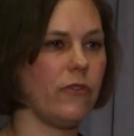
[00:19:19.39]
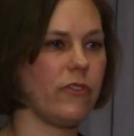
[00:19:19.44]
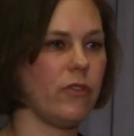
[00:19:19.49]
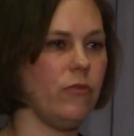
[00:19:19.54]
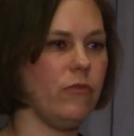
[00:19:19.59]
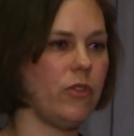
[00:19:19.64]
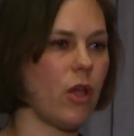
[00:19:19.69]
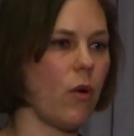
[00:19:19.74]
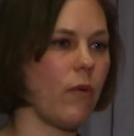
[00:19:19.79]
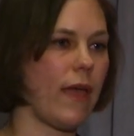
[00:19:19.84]
who
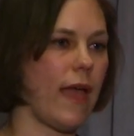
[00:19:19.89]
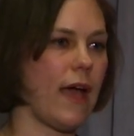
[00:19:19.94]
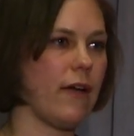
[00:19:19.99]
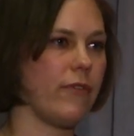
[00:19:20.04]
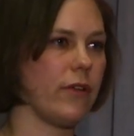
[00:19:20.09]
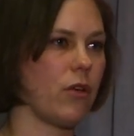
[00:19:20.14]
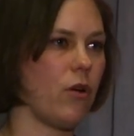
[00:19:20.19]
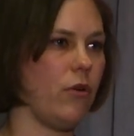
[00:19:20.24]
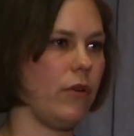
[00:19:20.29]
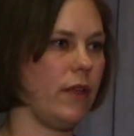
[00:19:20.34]
don't have
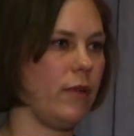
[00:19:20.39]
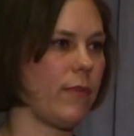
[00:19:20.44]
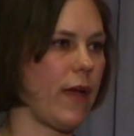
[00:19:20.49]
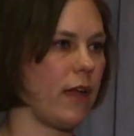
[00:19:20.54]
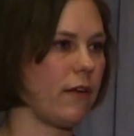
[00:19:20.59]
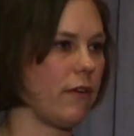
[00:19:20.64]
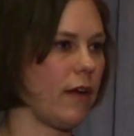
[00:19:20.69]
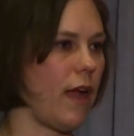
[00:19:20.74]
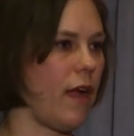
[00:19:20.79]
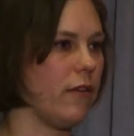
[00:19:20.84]
a coding
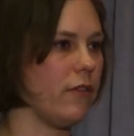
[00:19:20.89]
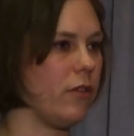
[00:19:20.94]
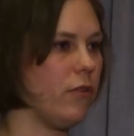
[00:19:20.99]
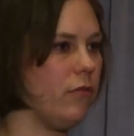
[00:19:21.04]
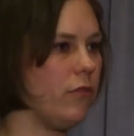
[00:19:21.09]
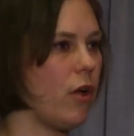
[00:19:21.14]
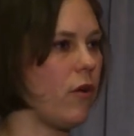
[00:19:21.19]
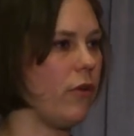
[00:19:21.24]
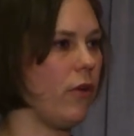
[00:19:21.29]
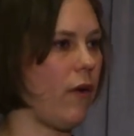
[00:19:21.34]
background, who
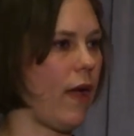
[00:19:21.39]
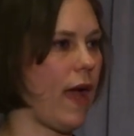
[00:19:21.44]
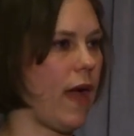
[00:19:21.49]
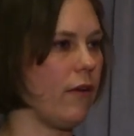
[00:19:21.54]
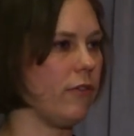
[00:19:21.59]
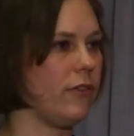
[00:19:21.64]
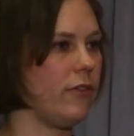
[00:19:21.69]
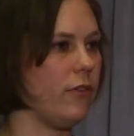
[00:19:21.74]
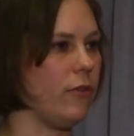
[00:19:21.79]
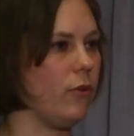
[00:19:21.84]
don't know
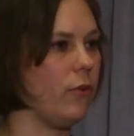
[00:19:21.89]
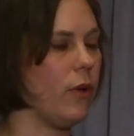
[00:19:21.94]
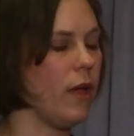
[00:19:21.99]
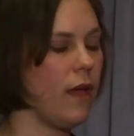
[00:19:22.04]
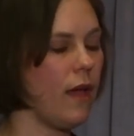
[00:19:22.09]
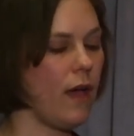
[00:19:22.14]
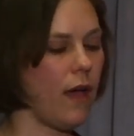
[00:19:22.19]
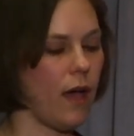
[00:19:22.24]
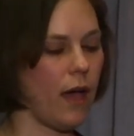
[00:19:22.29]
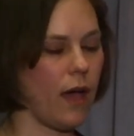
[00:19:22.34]
how to
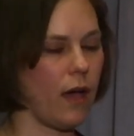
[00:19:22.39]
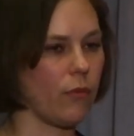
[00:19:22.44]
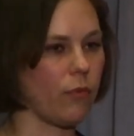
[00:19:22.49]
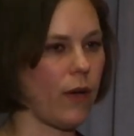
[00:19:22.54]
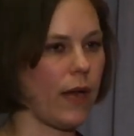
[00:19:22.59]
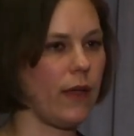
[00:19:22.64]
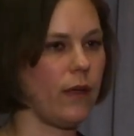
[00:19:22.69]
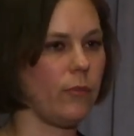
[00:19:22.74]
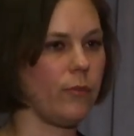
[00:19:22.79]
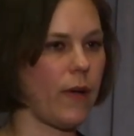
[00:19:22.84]

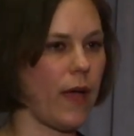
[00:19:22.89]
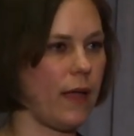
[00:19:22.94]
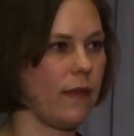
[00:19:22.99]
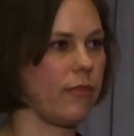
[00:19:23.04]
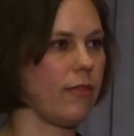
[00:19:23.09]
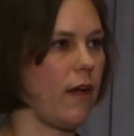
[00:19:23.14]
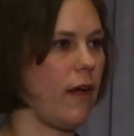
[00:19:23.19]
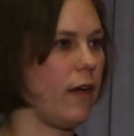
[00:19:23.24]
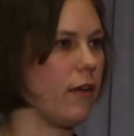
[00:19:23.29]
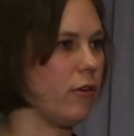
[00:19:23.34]
write
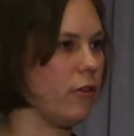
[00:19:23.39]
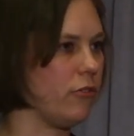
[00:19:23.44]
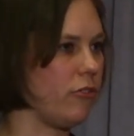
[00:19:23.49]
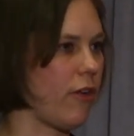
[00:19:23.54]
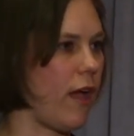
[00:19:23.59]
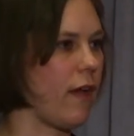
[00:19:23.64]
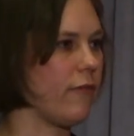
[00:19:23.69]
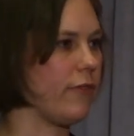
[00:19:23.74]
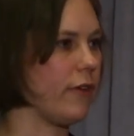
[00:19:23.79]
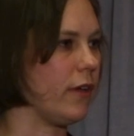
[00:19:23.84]
Python or
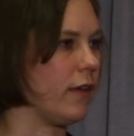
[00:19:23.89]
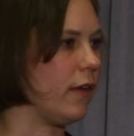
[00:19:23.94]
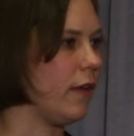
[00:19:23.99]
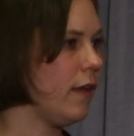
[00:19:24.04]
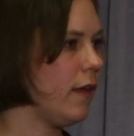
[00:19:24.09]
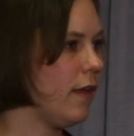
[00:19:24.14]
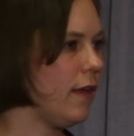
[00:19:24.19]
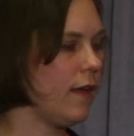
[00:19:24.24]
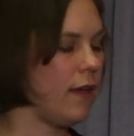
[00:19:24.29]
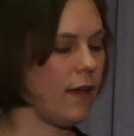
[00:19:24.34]
Java,
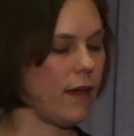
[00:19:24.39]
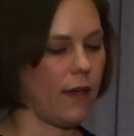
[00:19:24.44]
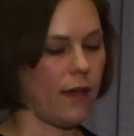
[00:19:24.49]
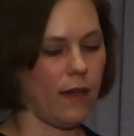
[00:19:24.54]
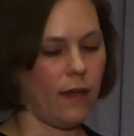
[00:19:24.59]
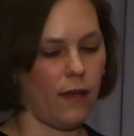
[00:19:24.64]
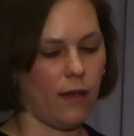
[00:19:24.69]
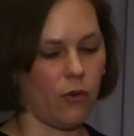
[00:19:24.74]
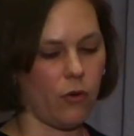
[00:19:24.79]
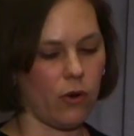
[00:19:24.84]

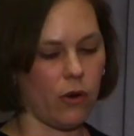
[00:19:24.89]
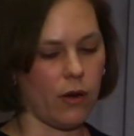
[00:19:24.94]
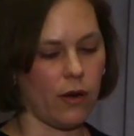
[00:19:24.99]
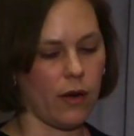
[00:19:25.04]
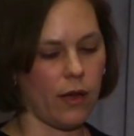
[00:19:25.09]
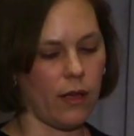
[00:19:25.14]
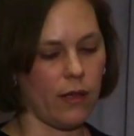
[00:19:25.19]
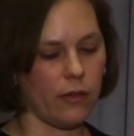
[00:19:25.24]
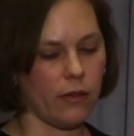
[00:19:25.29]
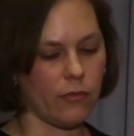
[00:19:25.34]

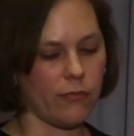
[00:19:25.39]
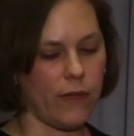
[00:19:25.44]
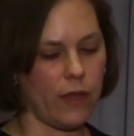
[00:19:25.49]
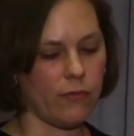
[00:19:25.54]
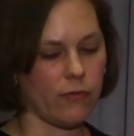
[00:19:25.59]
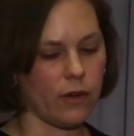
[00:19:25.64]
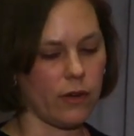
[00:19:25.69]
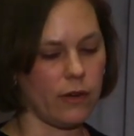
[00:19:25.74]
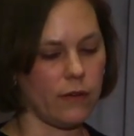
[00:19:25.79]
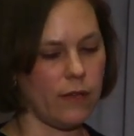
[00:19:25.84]
or your
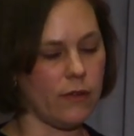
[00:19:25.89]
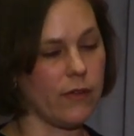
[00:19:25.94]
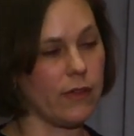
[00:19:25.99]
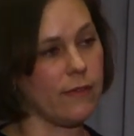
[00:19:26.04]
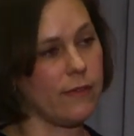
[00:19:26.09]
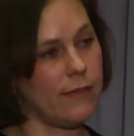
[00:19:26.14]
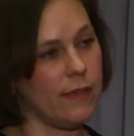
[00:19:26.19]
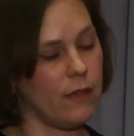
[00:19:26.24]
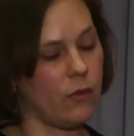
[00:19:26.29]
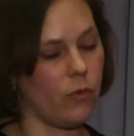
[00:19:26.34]
favorite, even
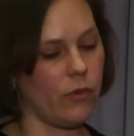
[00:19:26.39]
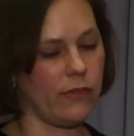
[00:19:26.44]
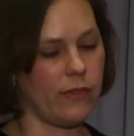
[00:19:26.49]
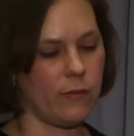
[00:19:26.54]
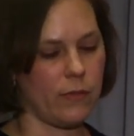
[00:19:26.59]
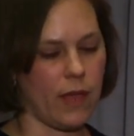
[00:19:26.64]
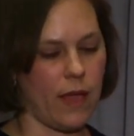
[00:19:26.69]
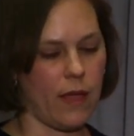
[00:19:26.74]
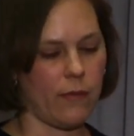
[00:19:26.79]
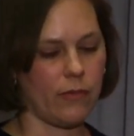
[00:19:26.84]
SQL
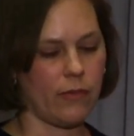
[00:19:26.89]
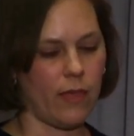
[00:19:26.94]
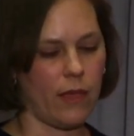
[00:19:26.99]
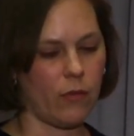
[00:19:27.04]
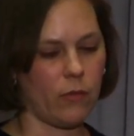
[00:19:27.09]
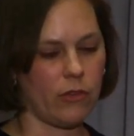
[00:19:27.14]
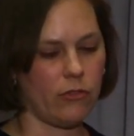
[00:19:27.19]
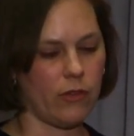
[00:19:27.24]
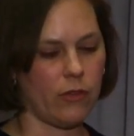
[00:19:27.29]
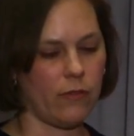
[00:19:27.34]
sometimes,
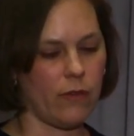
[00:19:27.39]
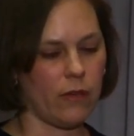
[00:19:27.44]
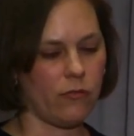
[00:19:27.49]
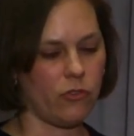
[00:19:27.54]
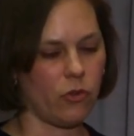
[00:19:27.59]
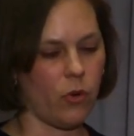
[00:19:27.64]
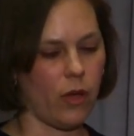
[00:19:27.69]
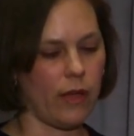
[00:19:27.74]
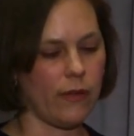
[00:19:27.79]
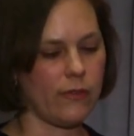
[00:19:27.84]
language of
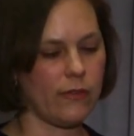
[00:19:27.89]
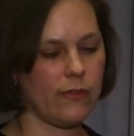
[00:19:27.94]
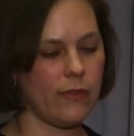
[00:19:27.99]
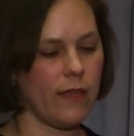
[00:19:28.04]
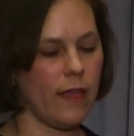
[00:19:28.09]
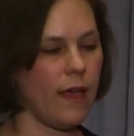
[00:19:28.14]
choice.